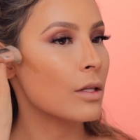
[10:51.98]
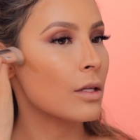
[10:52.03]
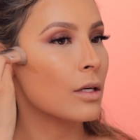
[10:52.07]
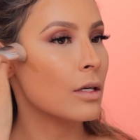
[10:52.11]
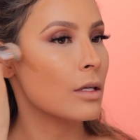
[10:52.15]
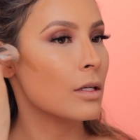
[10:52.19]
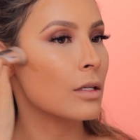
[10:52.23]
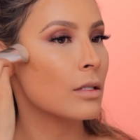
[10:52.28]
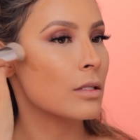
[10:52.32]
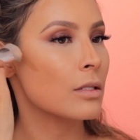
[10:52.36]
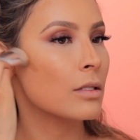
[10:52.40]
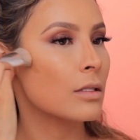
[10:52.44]

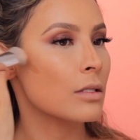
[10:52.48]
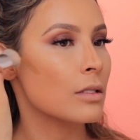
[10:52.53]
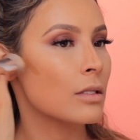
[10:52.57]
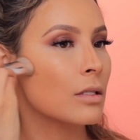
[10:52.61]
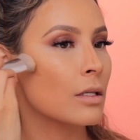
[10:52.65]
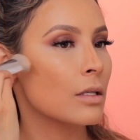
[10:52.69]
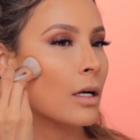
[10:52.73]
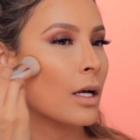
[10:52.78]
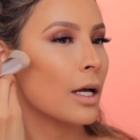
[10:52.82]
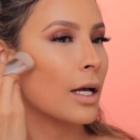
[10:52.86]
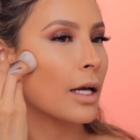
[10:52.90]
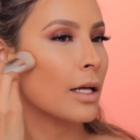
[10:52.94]
this
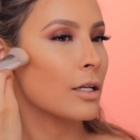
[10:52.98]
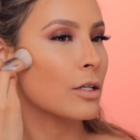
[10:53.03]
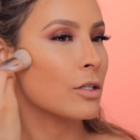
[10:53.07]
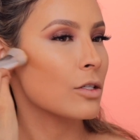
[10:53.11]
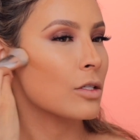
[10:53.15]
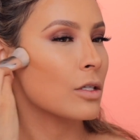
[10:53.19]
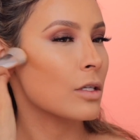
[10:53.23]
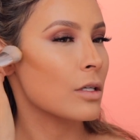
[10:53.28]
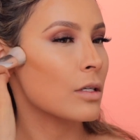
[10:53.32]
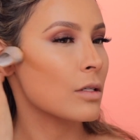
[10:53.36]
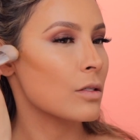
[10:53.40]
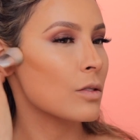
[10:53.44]
and
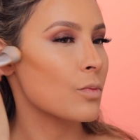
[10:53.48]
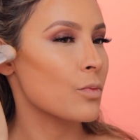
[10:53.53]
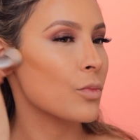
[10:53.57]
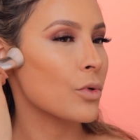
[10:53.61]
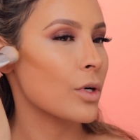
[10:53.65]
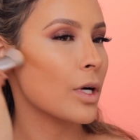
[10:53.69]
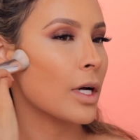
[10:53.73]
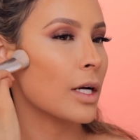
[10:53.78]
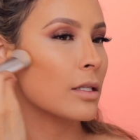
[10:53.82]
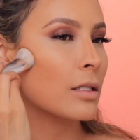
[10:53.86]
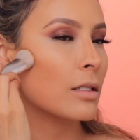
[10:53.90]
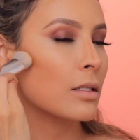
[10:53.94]
just
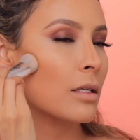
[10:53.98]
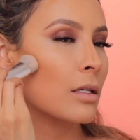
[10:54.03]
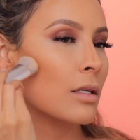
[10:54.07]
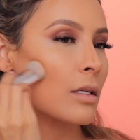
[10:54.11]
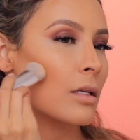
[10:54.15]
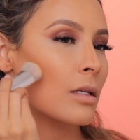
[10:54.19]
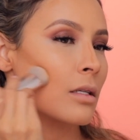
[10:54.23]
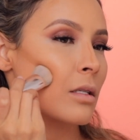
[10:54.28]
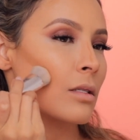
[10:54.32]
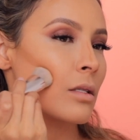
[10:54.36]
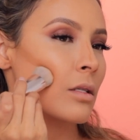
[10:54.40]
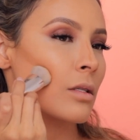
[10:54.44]
press it
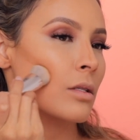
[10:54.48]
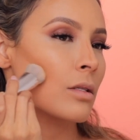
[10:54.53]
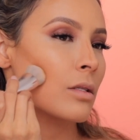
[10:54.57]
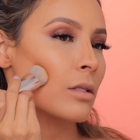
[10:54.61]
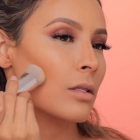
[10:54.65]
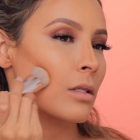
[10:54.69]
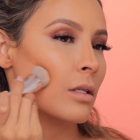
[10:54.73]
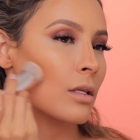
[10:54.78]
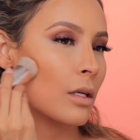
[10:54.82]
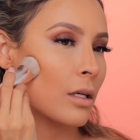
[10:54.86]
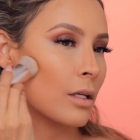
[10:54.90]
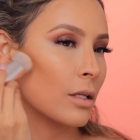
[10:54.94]
into the
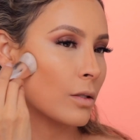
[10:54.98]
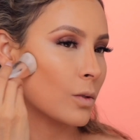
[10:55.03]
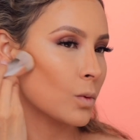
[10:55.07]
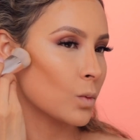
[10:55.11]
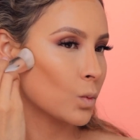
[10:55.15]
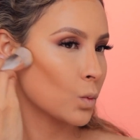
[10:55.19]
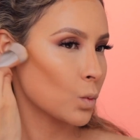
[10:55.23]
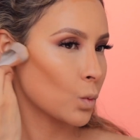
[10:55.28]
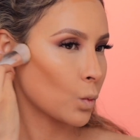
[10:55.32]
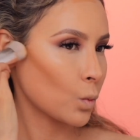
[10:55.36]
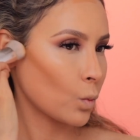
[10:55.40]
skin